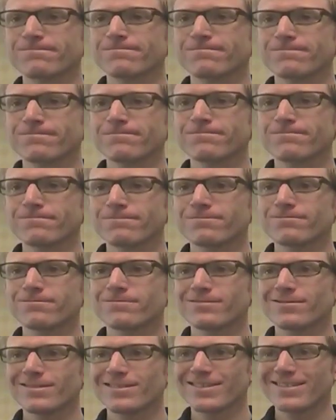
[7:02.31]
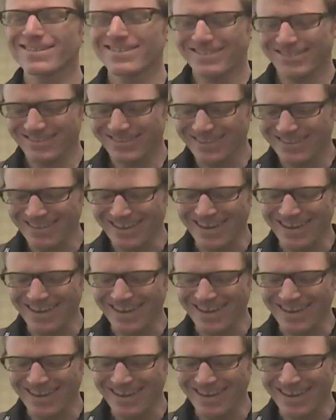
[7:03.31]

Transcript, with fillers: We look forward to seeing you on the podium.